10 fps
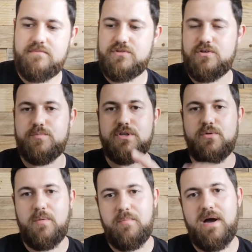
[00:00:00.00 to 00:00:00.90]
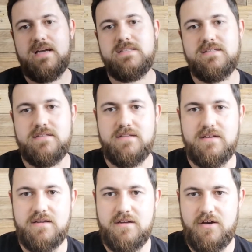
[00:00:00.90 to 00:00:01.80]
subsequent pints and
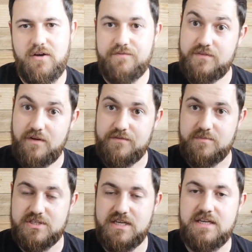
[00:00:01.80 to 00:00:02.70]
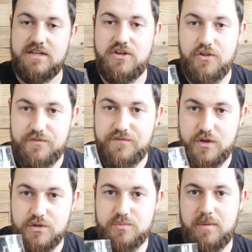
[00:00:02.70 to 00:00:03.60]
off the machine and not the
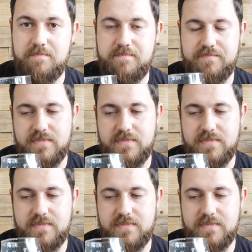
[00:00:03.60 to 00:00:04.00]
first one.